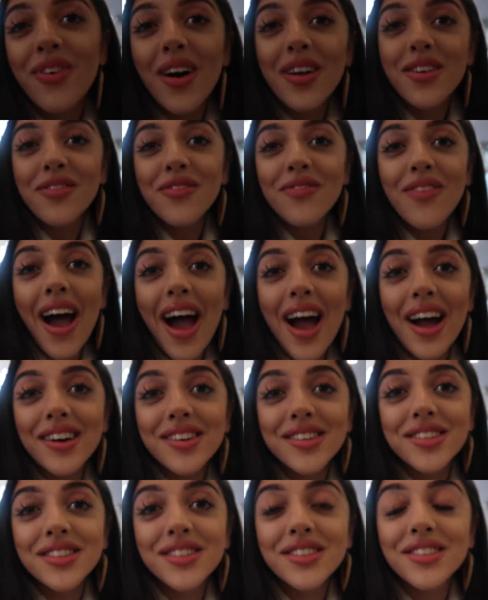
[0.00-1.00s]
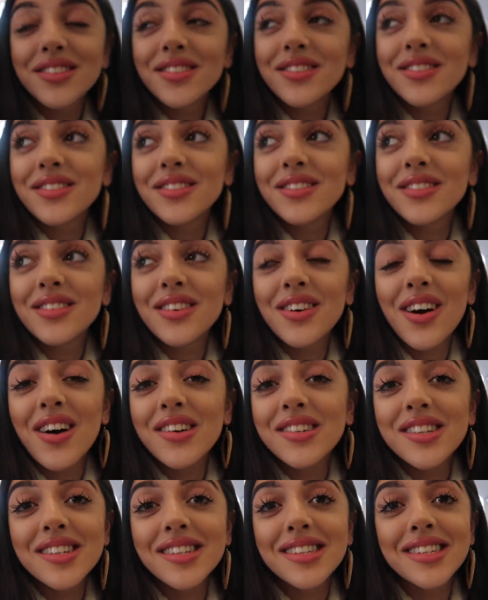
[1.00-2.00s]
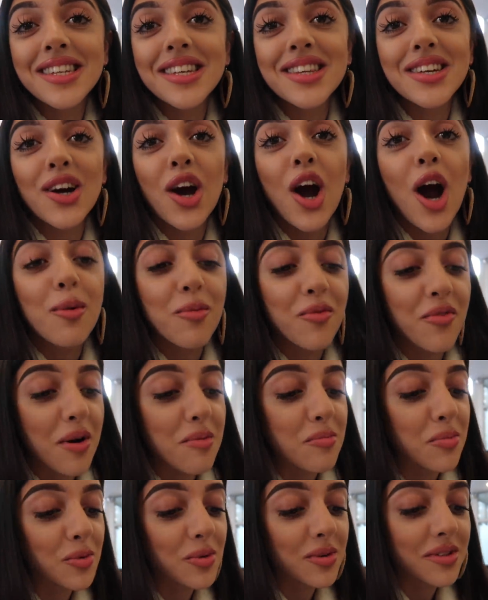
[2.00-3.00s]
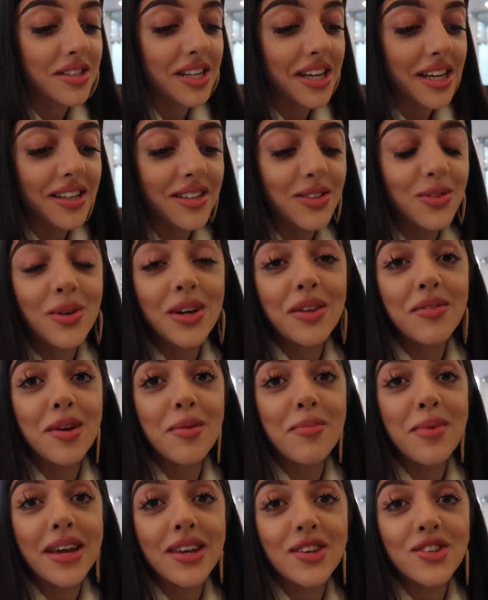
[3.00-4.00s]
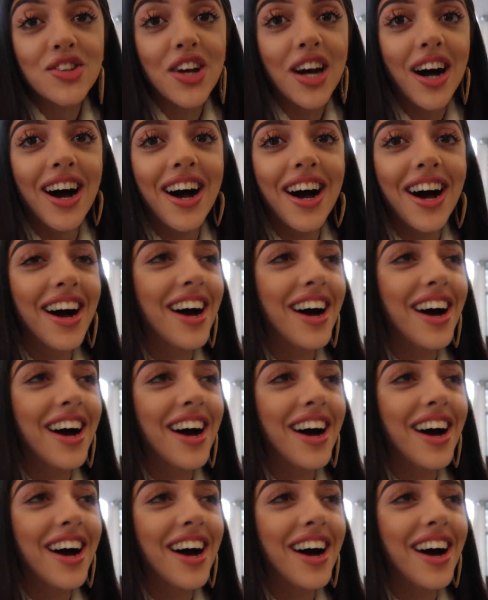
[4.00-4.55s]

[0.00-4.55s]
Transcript: Fun fact, I didn't see the car before I bought it, not even a picture.